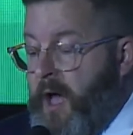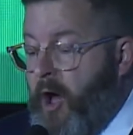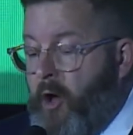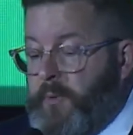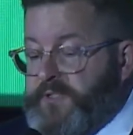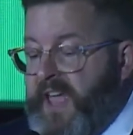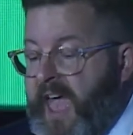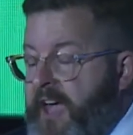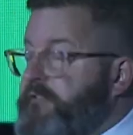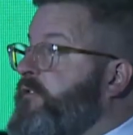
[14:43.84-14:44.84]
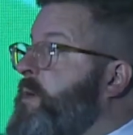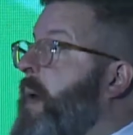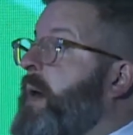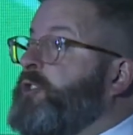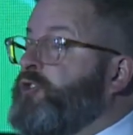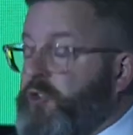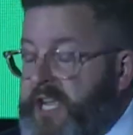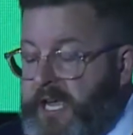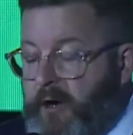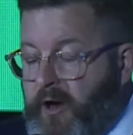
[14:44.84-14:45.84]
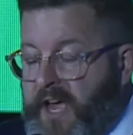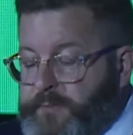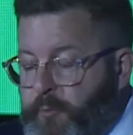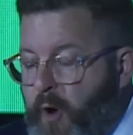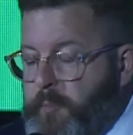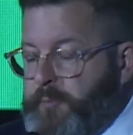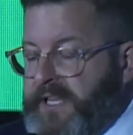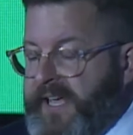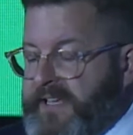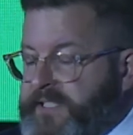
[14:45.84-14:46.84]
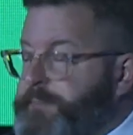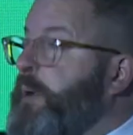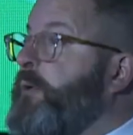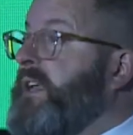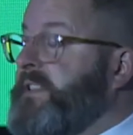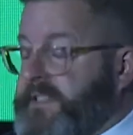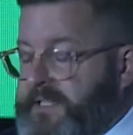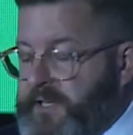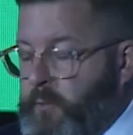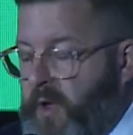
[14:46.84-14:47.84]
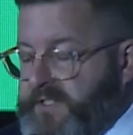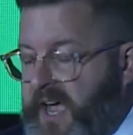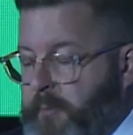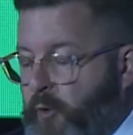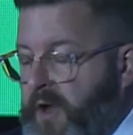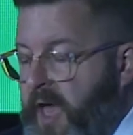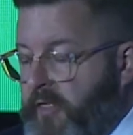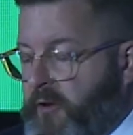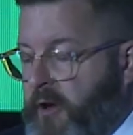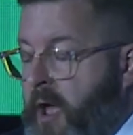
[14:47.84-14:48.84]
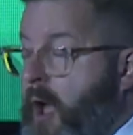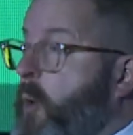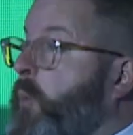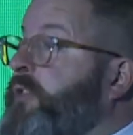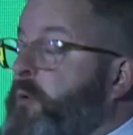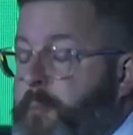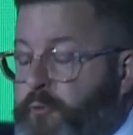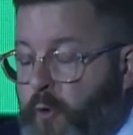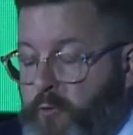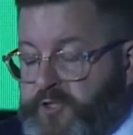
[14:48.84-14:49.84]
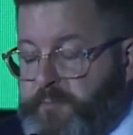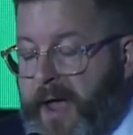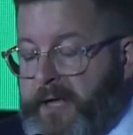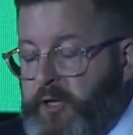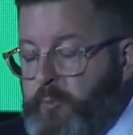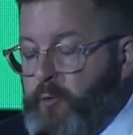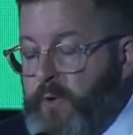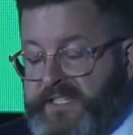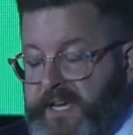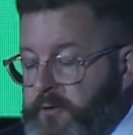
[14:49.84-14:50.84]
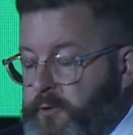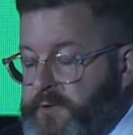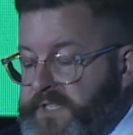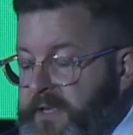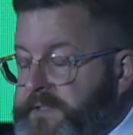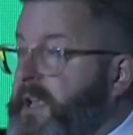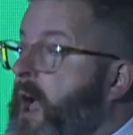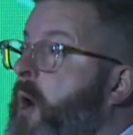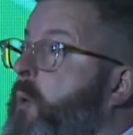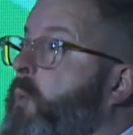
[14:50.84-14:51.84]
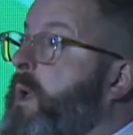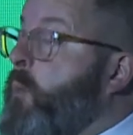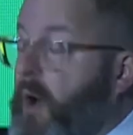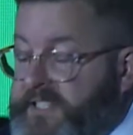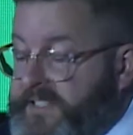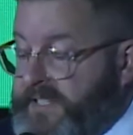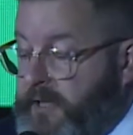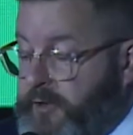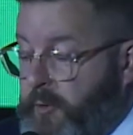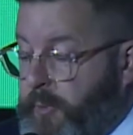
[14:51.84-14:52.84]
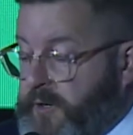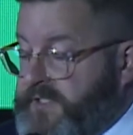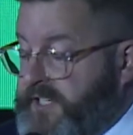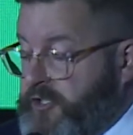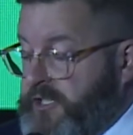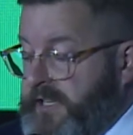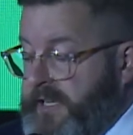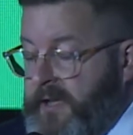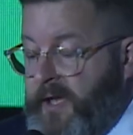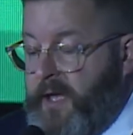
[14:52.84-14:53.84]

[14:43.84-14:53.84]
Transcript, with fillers: Almost every publisher here has probably experienced this at one time or another, where they're approached by a global retailer who says, We want to sell your books digitally.